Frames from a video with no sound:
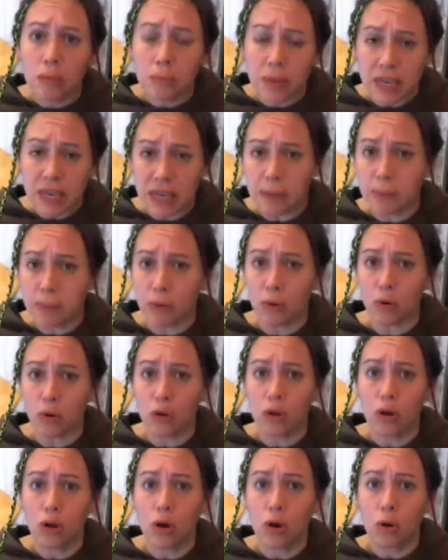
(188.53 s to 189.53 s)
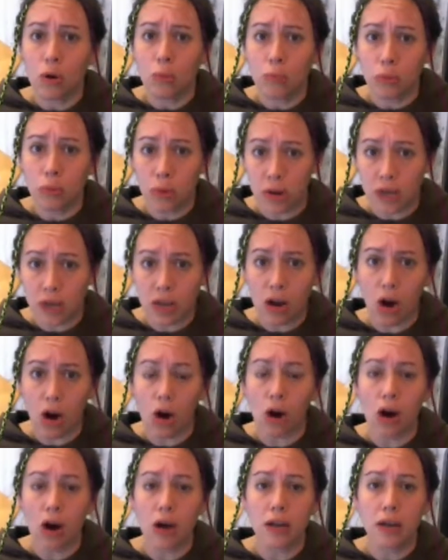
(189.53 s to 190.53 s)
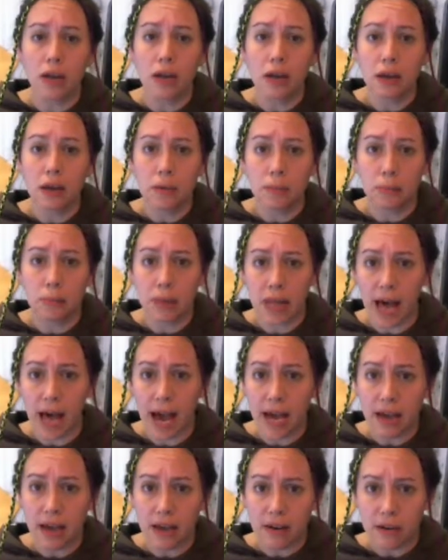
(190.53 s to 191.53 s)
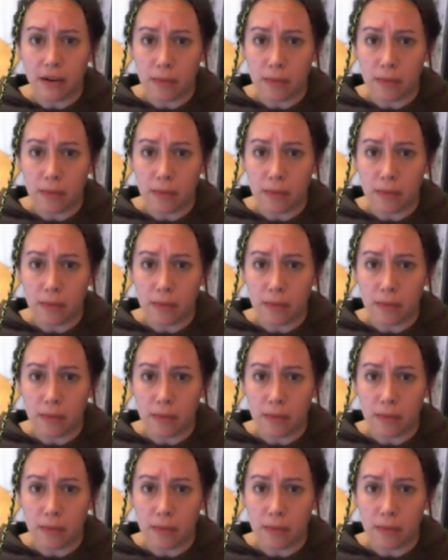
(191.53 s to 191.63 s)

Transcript: people putting on black